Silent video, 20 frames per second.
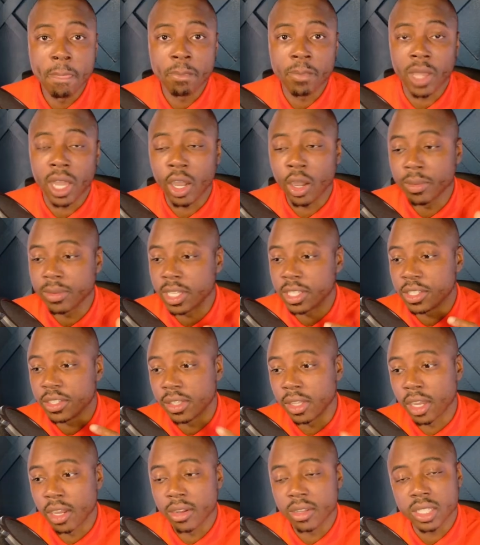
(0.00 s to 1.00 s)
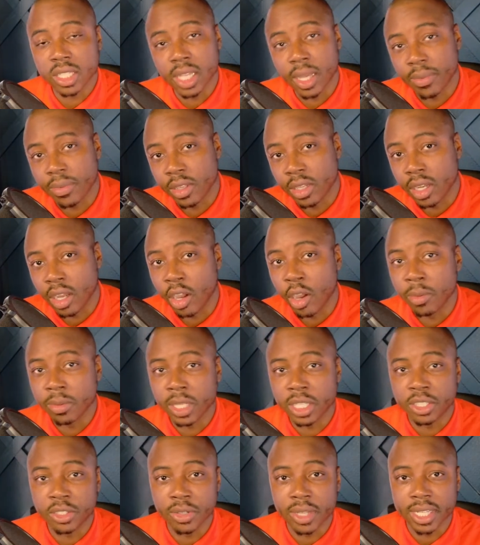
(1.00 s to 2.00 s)
I hope that you learn something. I hope
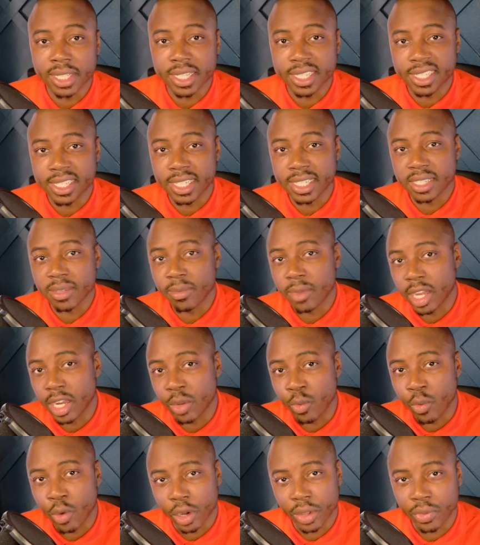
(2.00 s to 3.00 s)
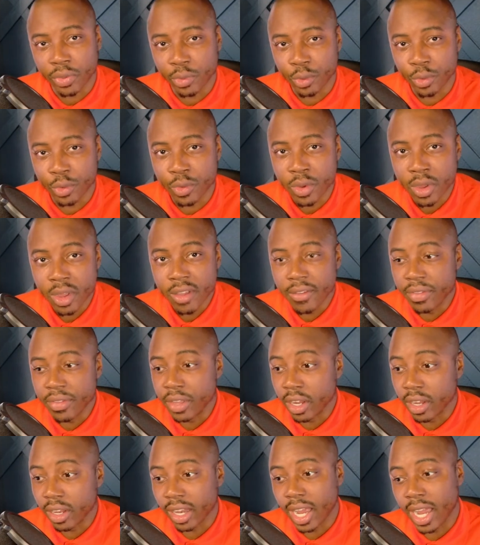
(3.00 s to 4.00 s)
that you get to see somebody working through
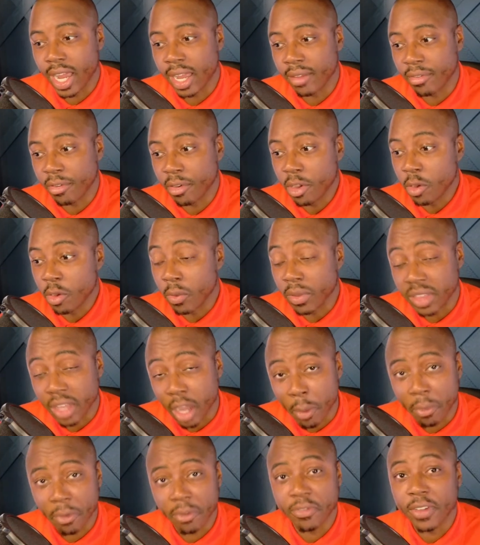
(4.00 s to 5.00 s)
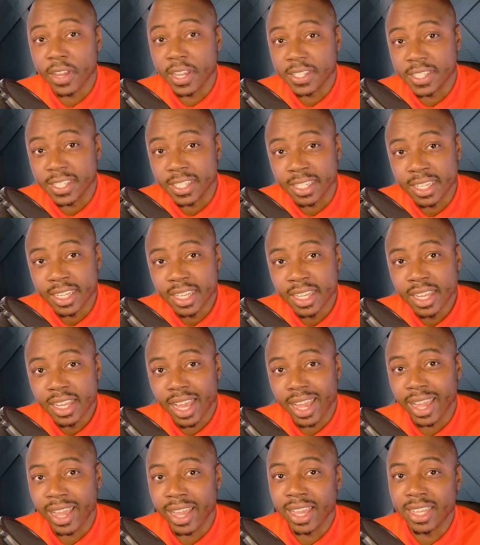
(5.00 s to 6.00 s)
their life without perfection
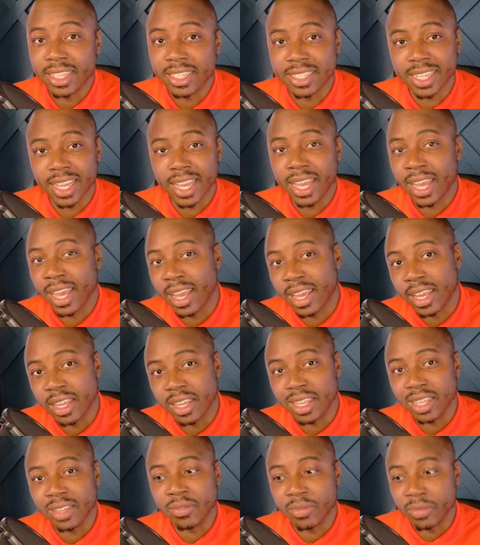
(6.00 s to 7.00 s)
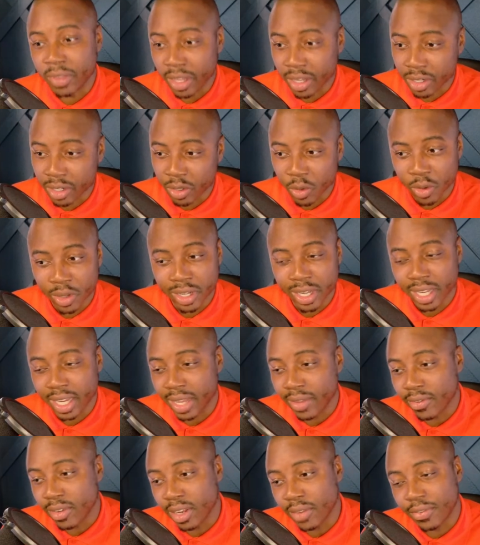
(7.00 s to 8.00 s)
and say, hey, they're doing it,
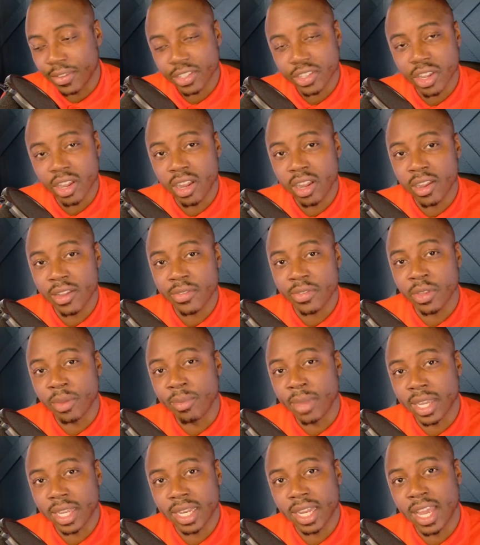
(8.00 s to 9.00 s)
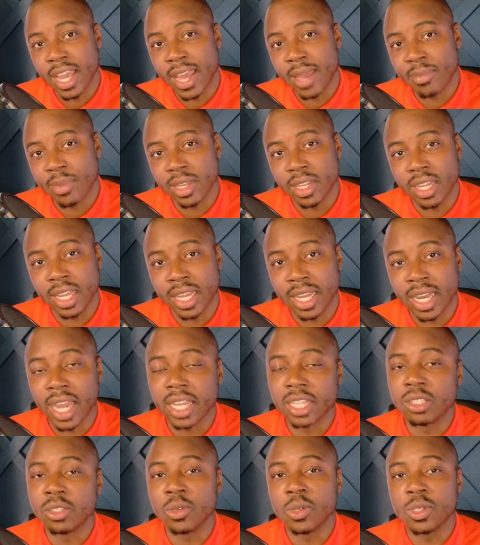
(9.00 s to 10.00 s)
even if it's hard, they're making it happen, and I
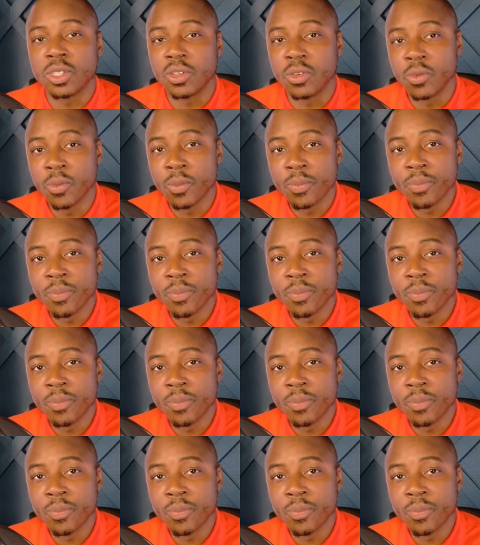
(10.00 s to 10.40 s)
can do it too.